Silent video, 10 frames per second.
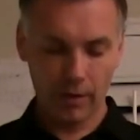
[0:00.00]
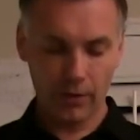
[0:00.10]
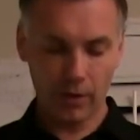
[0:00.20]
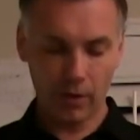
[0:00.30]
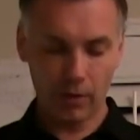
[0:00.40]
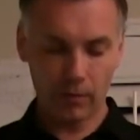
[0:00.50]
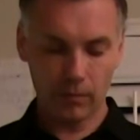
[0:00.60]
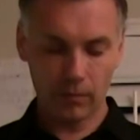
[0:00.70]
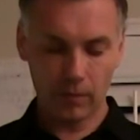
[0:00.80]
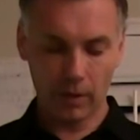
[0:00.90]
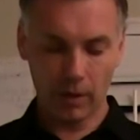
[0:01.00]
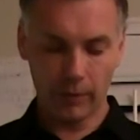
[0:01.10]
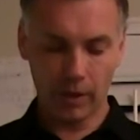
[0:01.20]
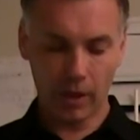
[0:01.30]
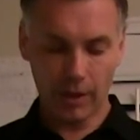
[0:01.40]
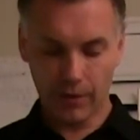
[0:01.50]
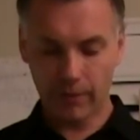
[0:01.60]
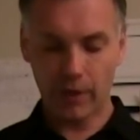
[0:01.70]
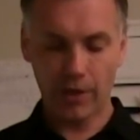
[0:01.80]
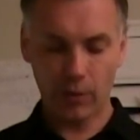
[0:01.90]
So regardless
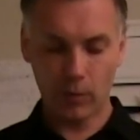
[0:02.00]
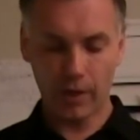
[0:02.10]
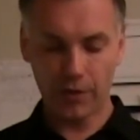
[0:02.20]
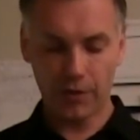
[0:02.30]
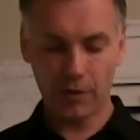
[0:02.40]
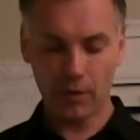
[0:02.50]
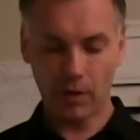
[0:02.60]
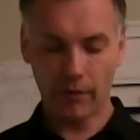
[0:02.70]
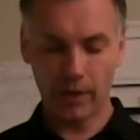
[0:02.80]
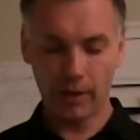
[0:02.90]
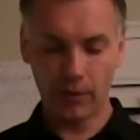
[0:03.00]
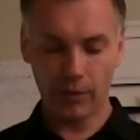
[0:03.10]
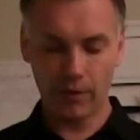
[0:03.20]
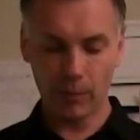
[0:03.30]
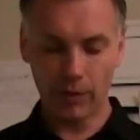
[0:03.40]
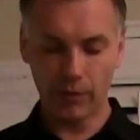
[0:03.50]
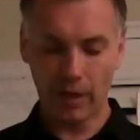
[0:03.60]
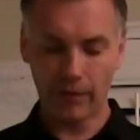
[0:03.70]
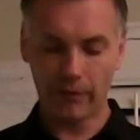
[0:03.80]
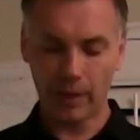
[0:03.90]
version 1 or 2 of the use-mode
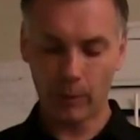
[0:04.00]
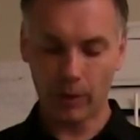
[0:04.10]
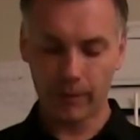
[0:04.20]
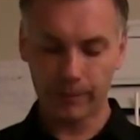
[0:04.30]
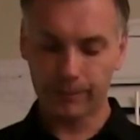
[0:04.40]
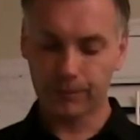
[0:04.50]
driver framework,